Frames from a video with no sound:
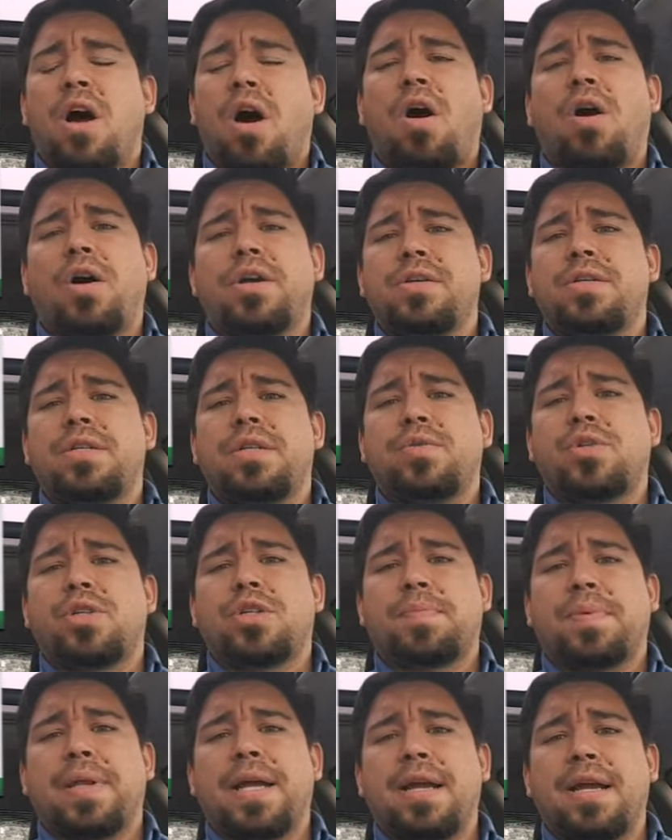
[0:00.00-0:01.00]
All you did was
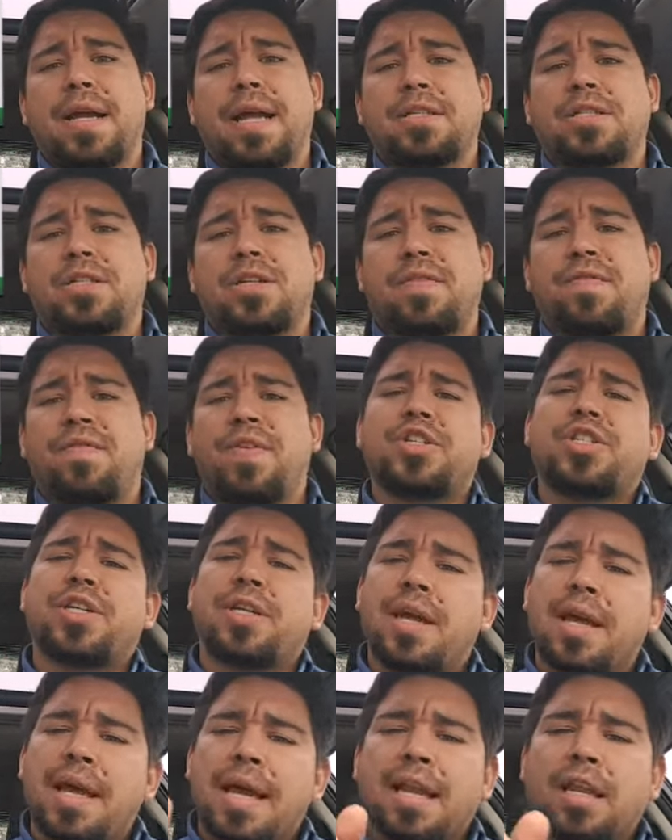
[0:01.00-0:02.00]
just play against your
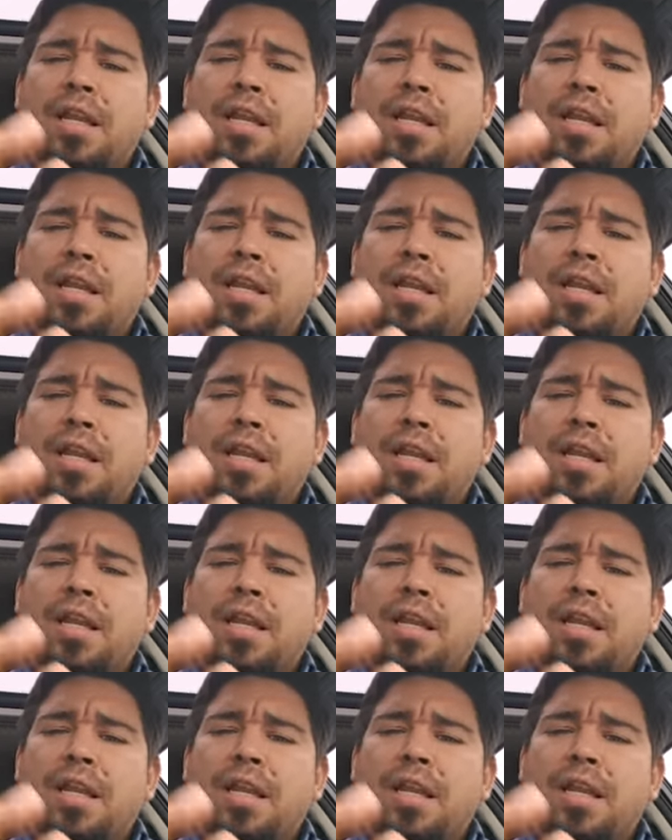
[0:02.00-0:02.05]
division.